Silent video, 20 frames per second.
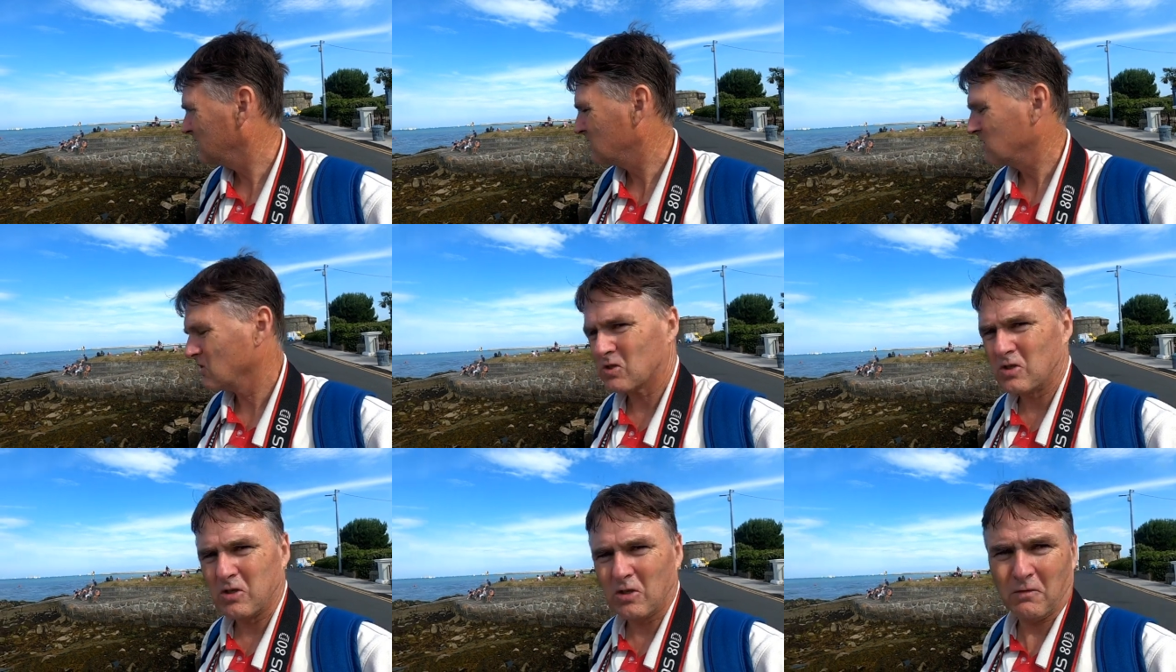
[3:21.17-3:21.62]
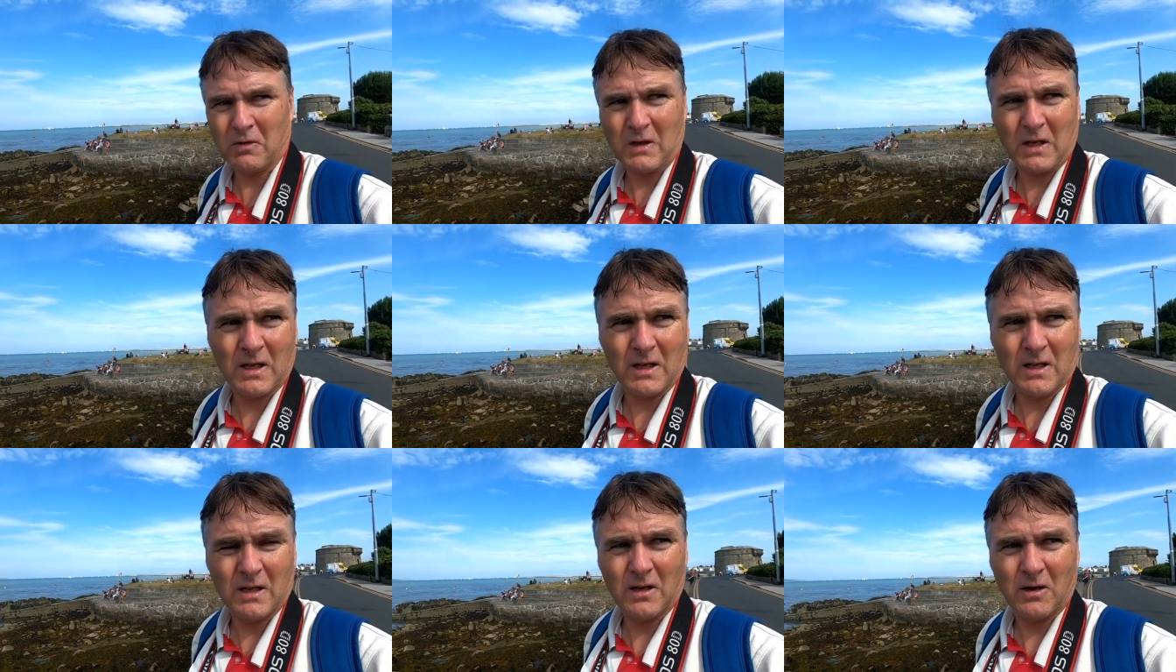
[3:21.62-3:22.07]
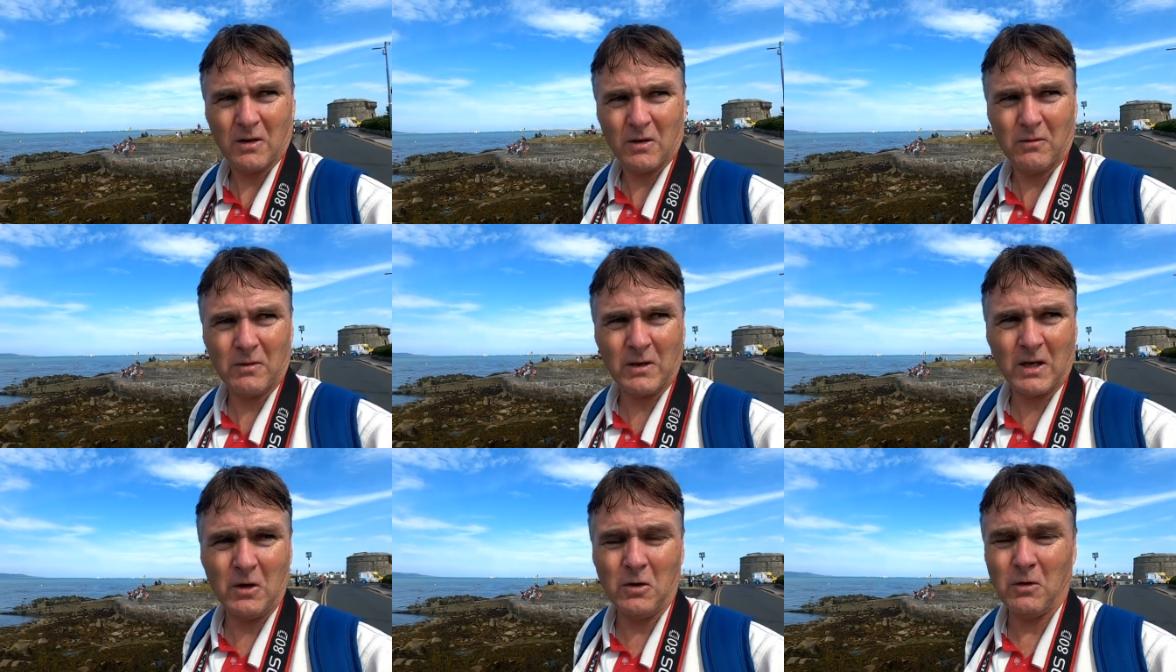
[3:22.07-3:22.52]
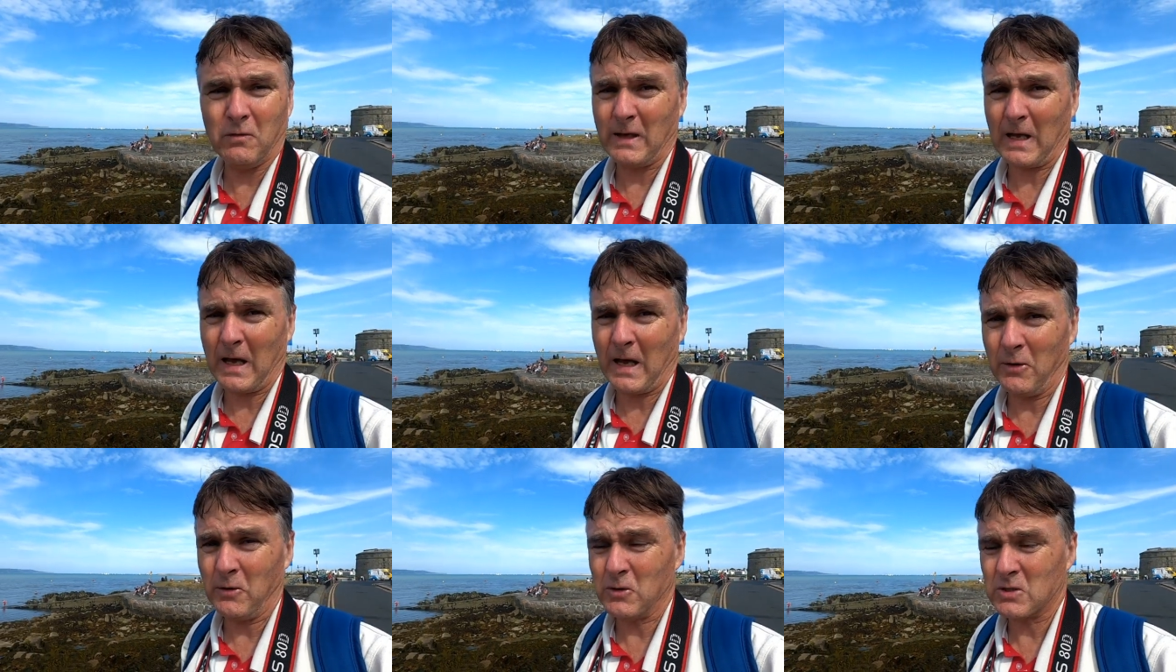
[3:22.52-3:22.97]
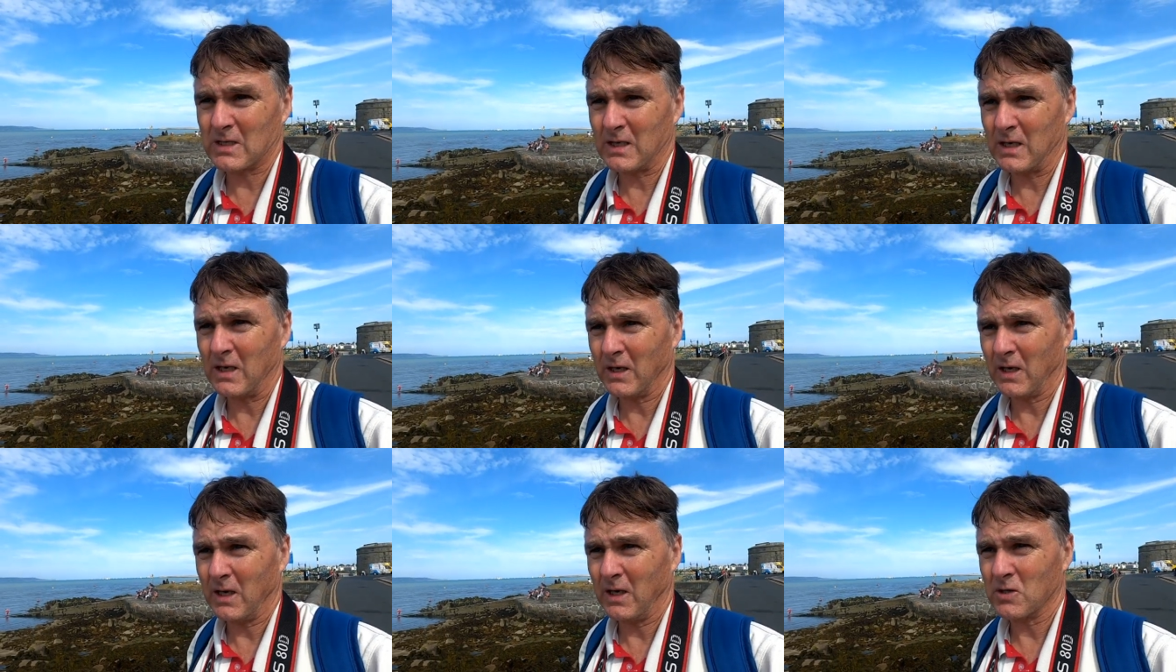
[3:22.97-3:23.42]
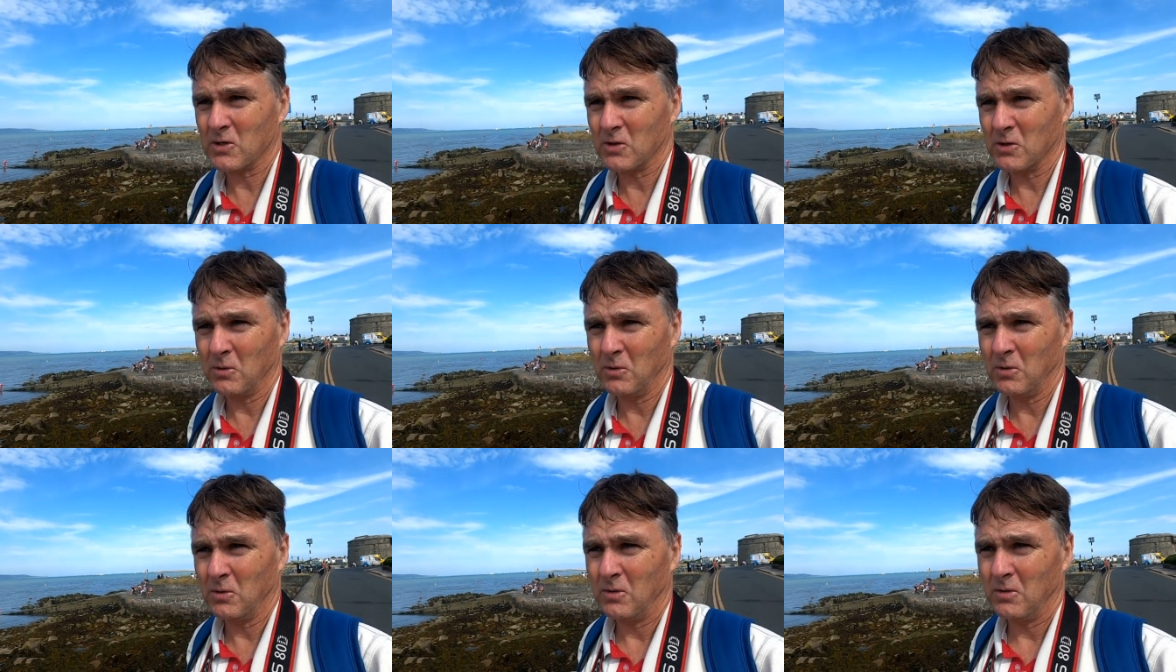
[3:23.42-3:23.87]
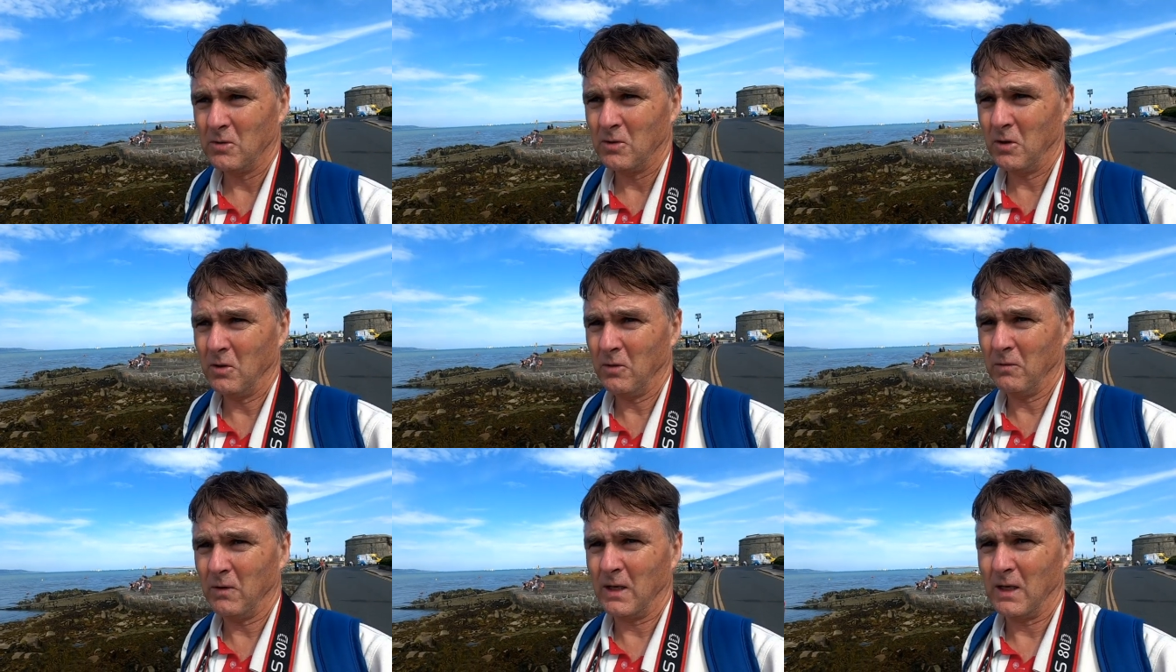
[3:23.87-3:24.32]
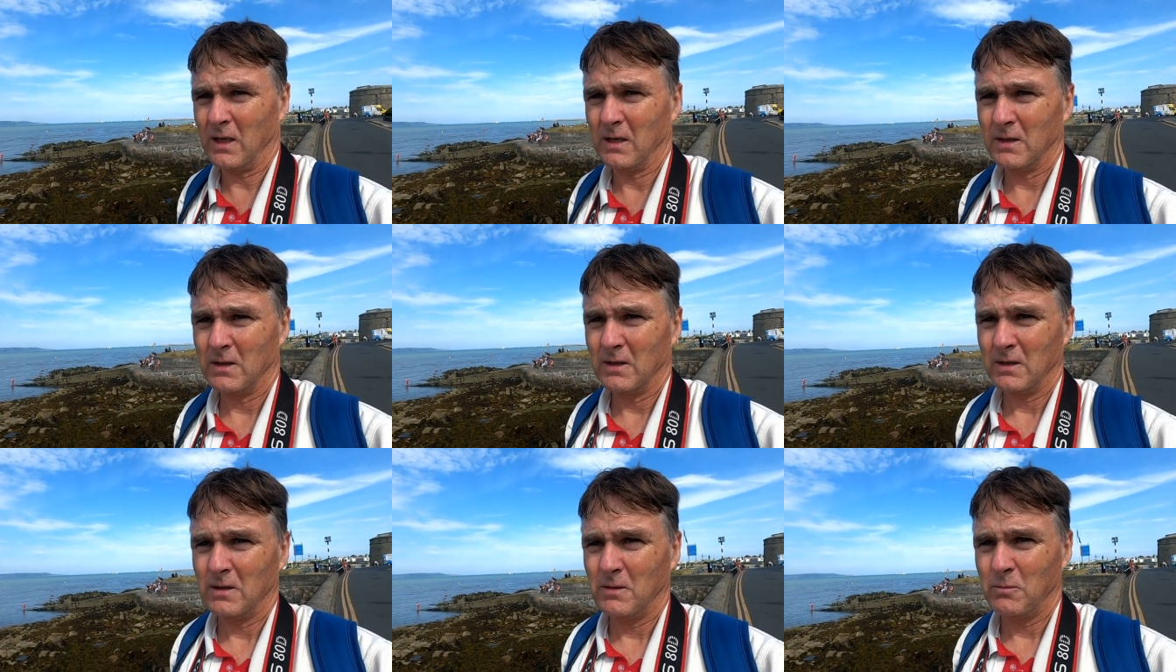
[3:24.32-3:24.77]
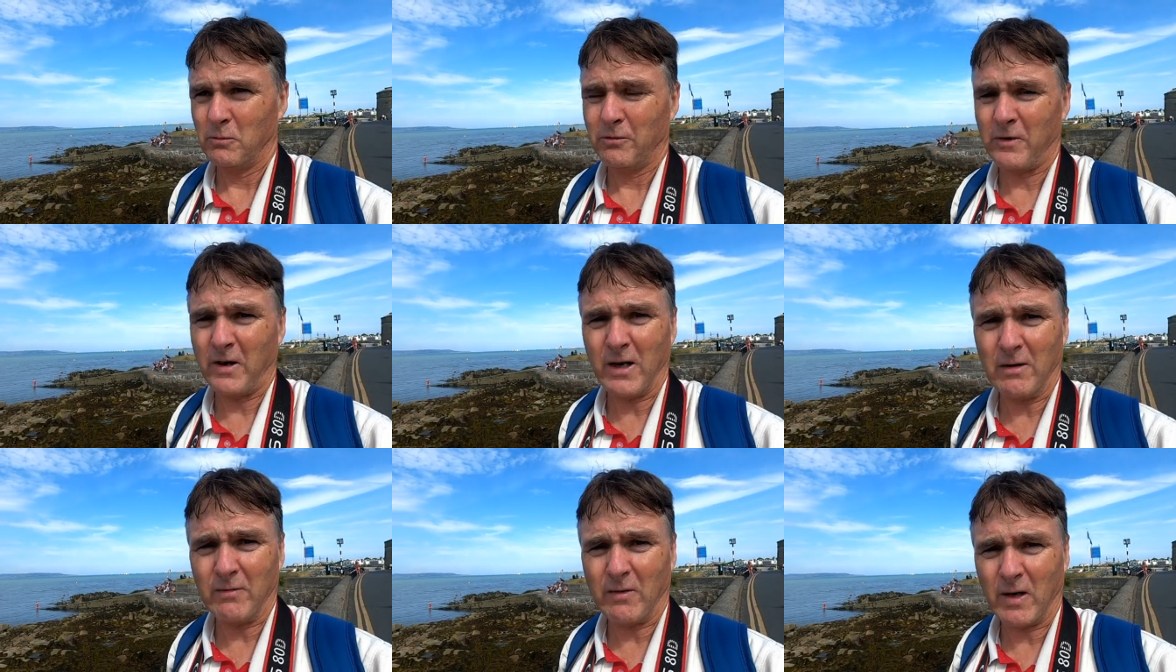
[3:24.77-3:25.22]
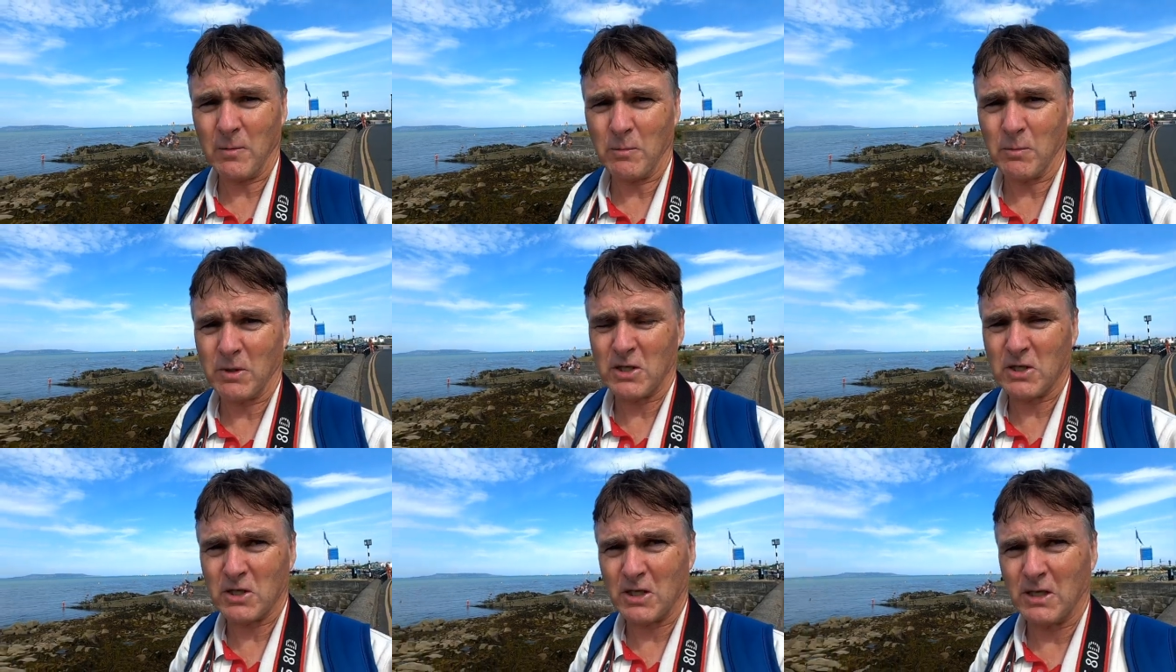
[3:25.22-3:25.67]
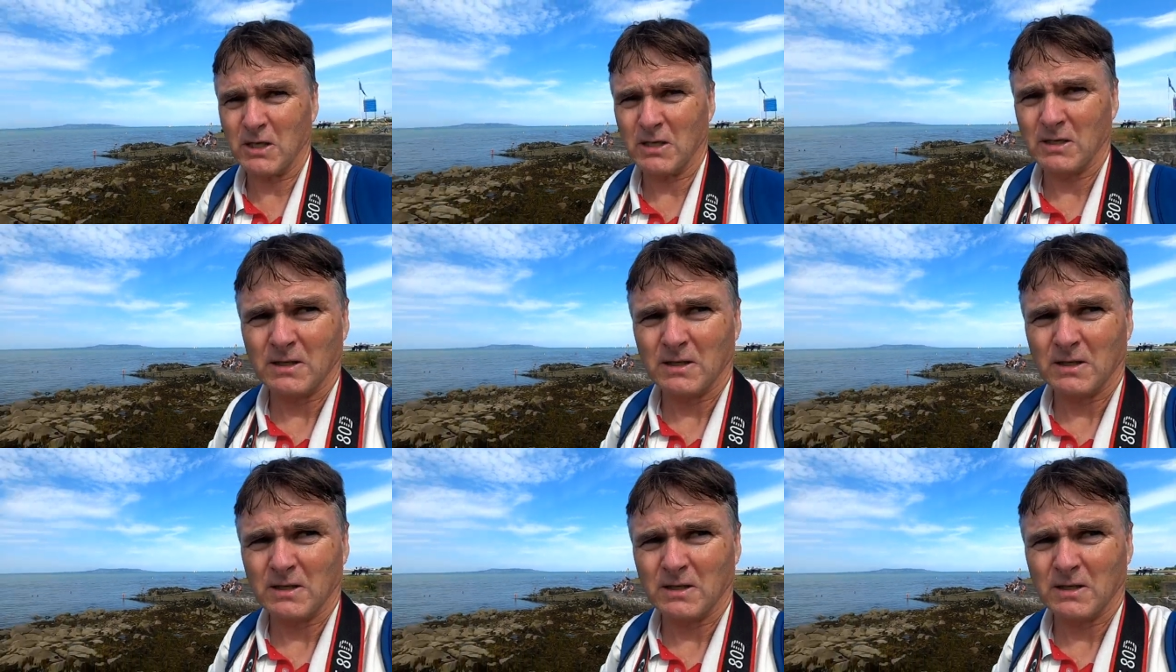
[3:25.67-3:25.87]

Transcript: just lovely, lovely, lovely houses along here too. Lovely, very, very pretty.